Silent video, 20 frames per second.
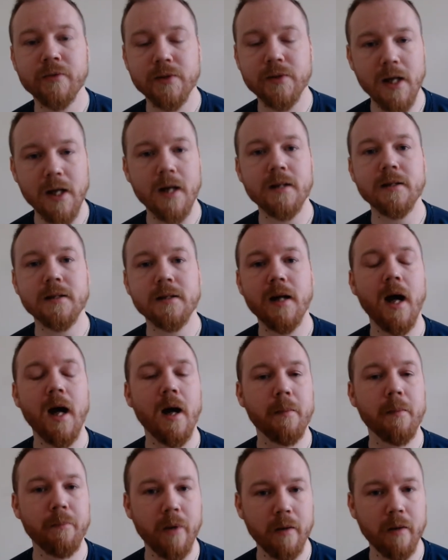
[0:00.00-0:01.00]
said
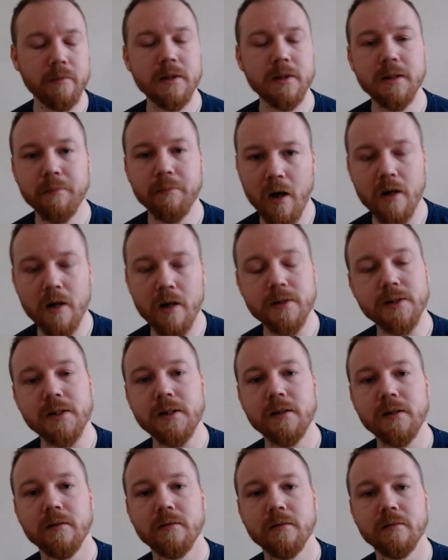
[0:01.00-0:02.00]
at a public party,